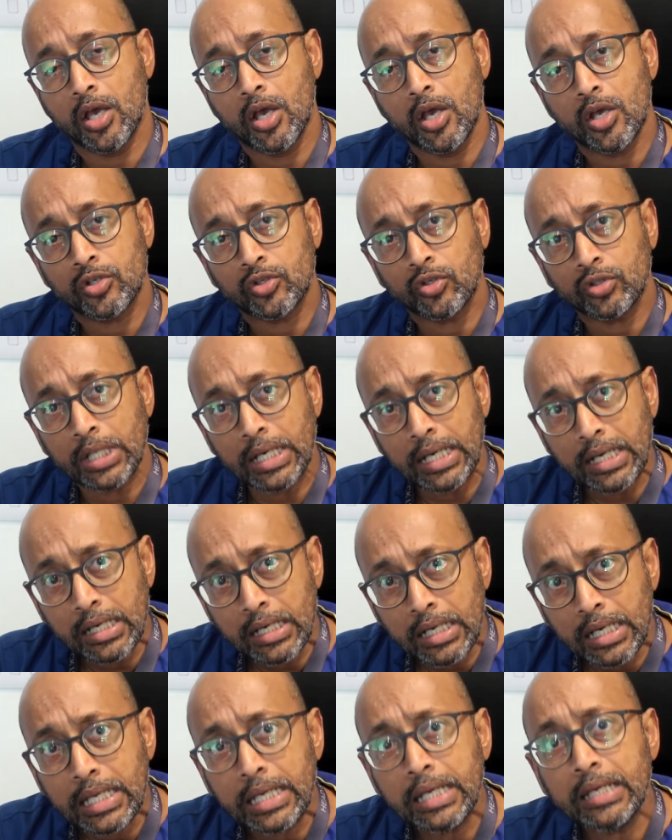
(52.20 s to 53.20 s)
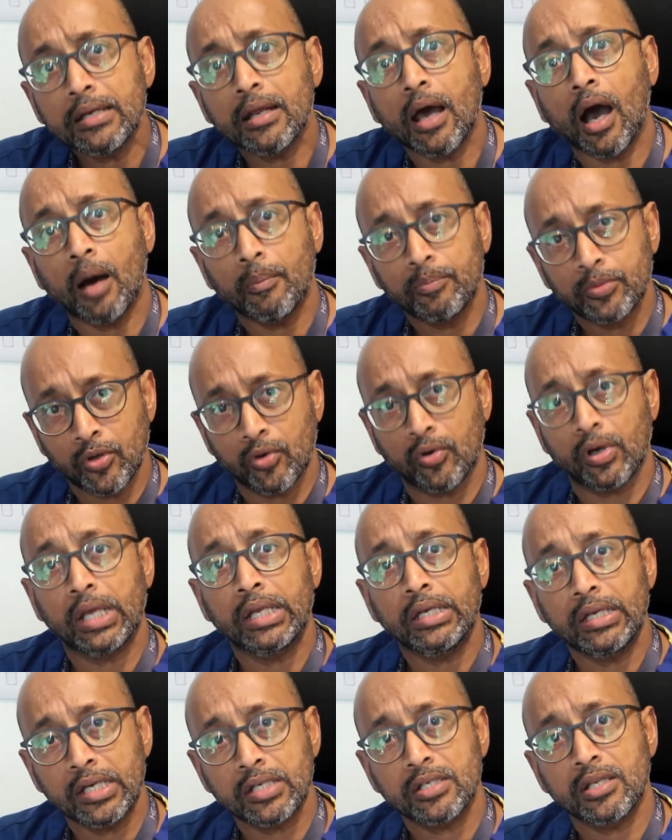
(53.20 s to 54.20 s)
So the lead up to
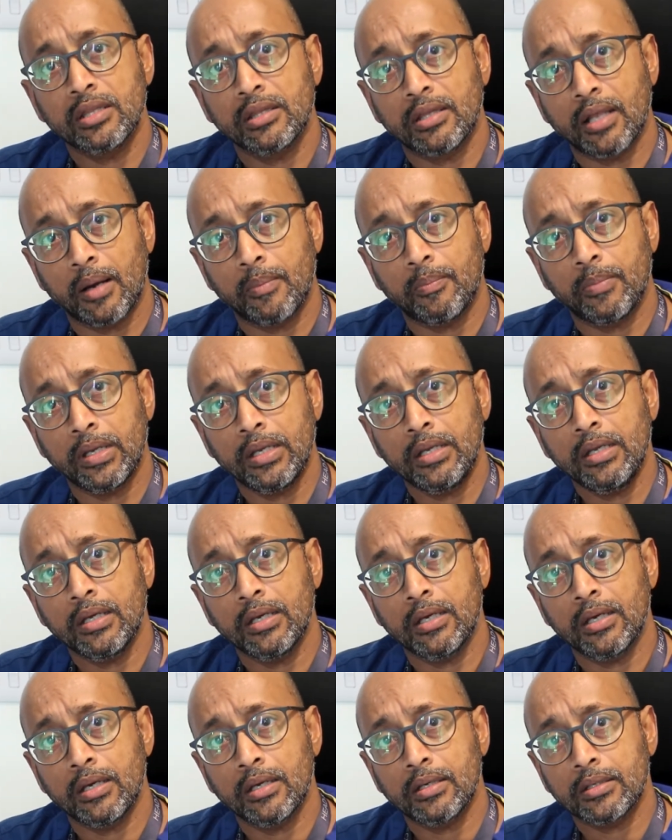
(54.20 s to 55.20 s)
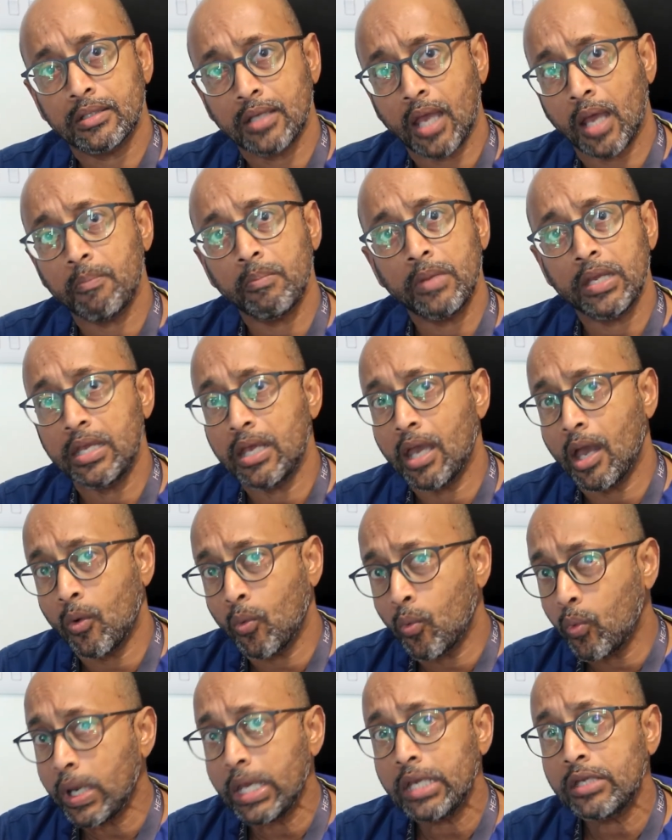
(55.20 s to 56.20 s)
radiation therapy can be a
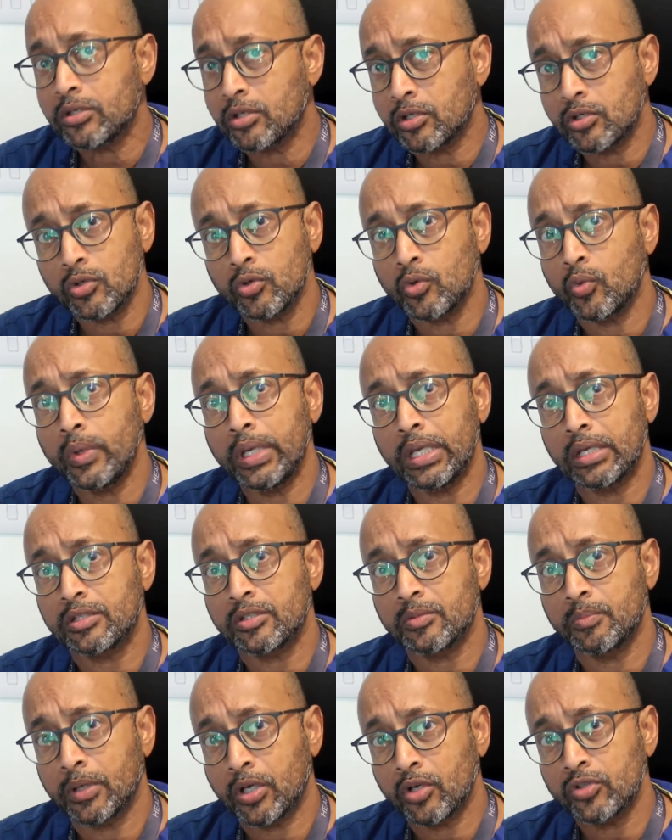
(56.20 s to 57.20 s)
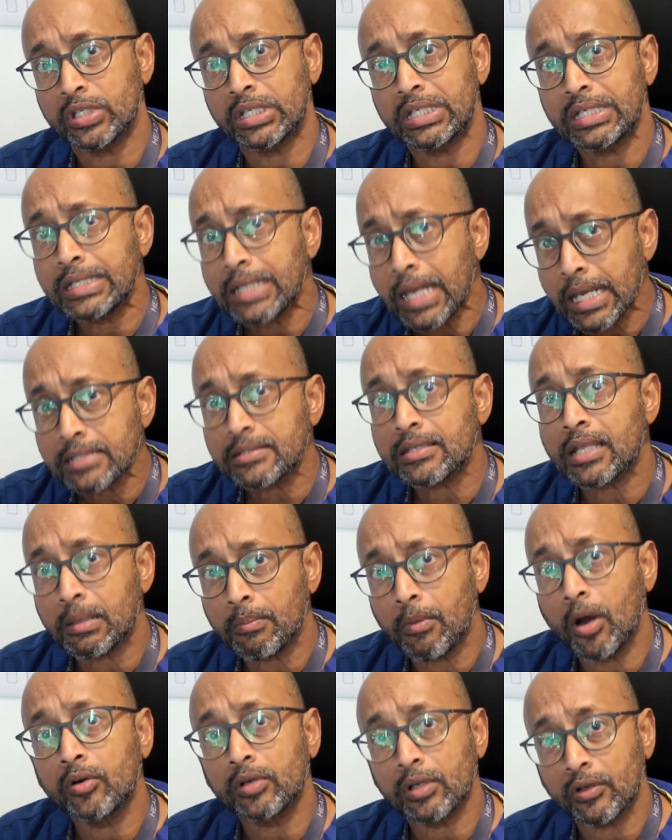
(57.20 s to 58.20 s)
week to 2 weeks because it takes that
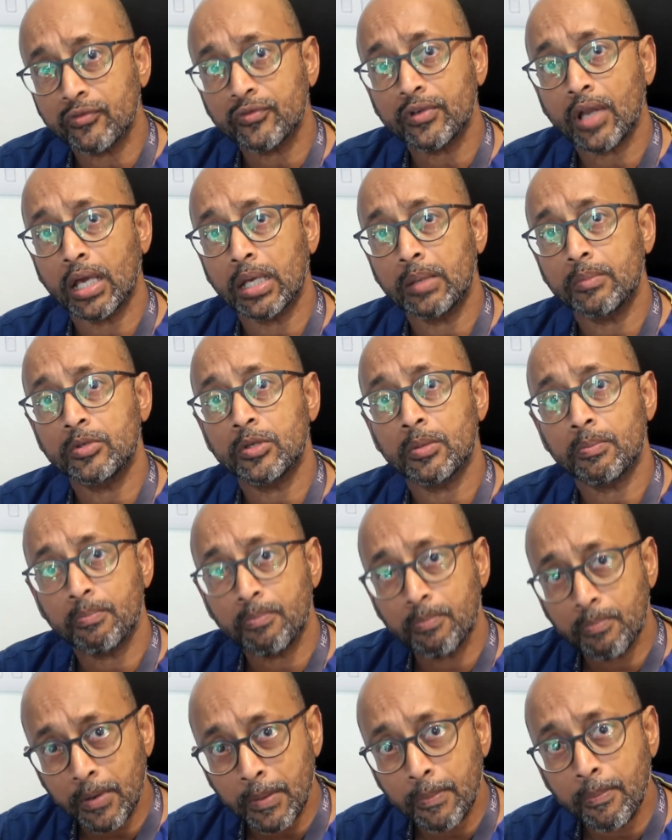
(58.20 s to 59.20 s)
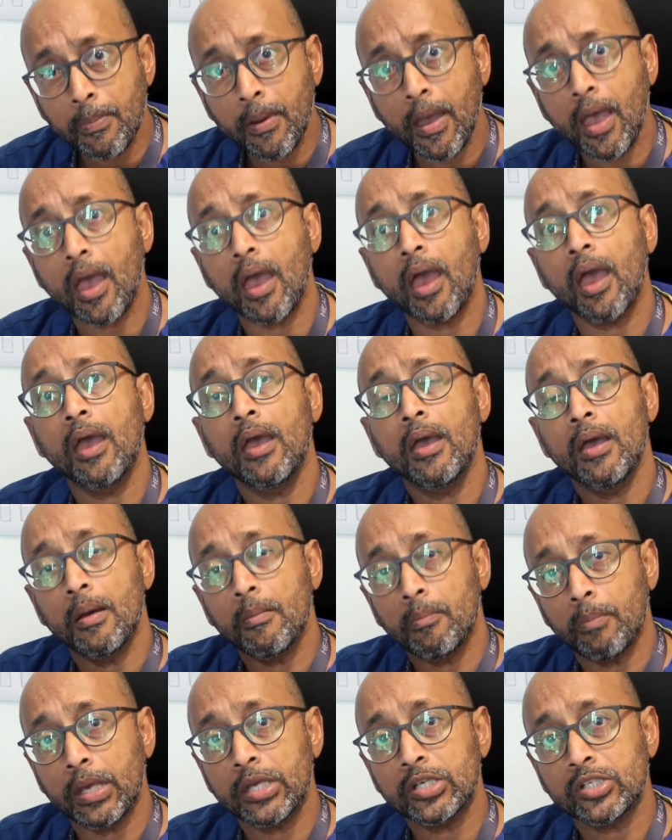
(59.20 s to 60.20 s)
amount of time to prepare
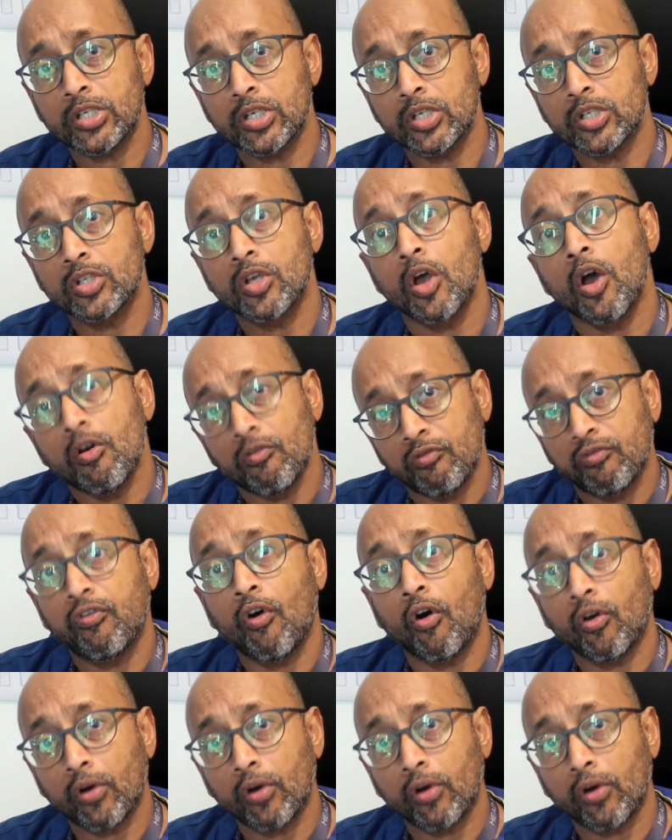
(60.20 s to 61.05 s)
patients for